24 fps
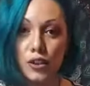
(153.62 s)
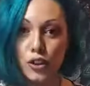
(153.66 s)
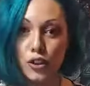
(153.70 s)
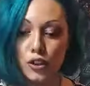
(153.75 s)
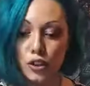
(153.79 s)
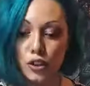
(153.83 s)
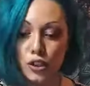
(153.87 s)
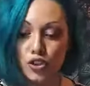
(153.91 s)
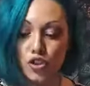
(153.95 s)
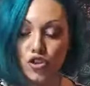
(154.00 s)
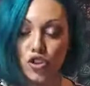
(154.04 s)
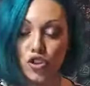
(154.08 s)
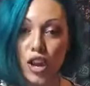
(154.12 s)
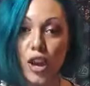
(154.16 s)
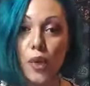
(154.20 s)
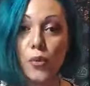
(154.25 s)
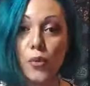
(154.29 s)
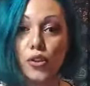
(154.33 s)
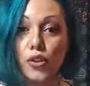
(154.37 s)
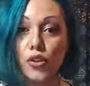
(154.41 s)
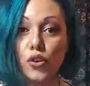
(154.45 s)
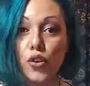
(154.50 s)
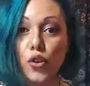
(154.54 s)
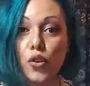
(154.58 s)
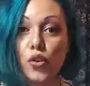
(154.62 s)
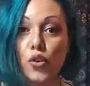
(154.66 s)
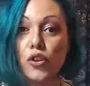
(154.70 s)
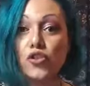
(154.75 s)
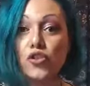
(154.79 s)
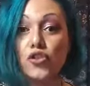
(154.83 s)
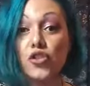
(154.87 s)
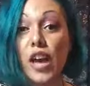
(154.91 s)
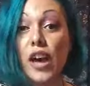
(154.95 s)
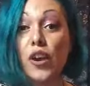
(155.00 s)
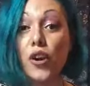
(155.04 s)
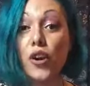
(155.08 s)
share with you the
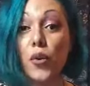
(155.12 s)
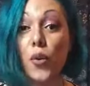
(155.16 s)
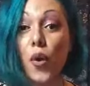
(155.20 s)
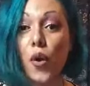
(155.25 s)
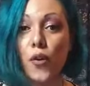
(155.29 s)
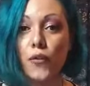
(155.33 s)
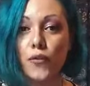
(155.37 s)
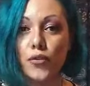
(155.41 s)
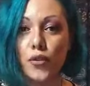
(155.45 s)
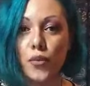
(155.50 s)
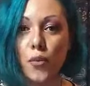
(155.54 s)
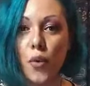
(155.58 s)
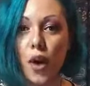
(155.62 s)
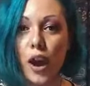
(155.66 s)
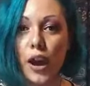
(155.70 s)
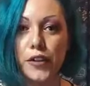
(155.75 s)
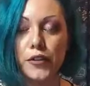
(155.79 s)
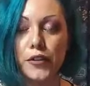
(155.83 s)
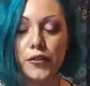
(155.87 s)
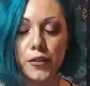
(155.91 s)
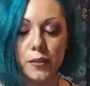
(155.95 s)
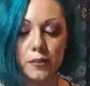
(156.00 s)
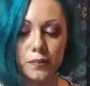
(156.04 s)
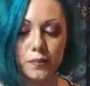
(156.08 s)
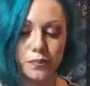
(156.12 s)
shadow of the wife,